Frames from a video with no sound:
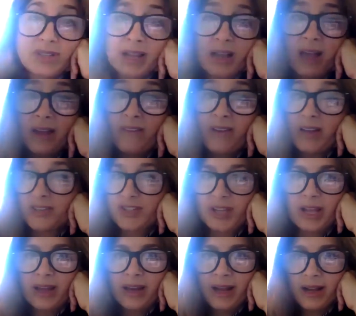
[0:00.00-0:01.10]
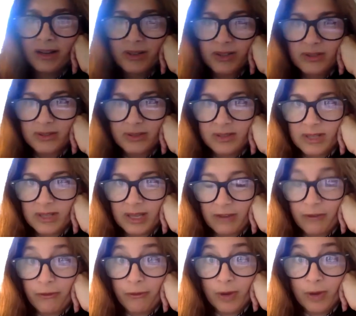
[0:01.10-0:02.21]
Like, I've actually had actors like
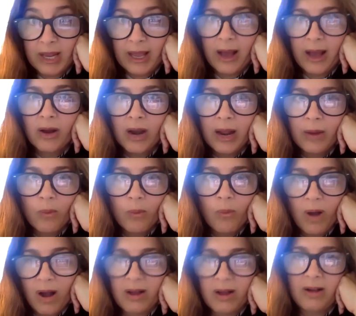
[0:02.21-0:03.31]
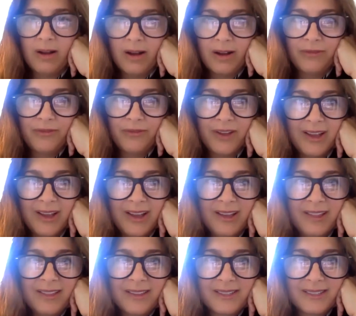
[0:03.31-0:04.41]
freak out and walk off
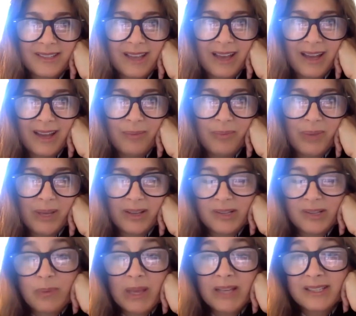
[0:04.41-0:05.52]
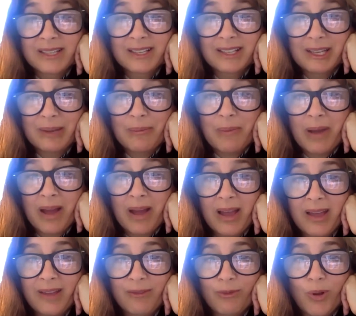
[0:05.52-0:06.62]
the set, because basically
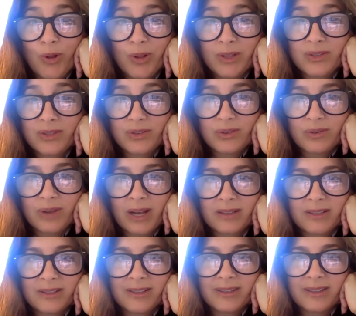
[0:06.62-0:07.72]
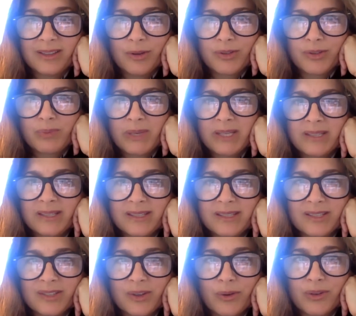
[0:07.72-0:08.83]
my role as a director in those pieces
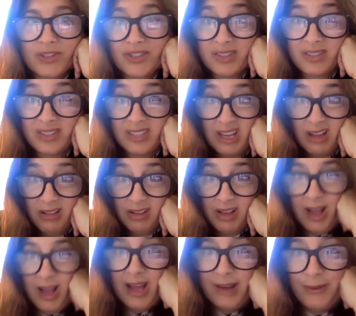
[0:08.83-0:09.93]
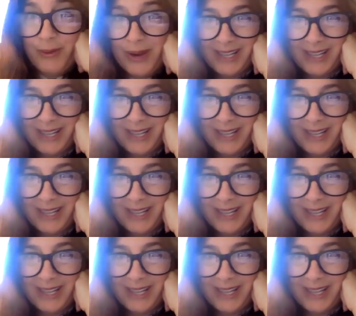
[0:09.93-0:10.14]
is always just to yell cut when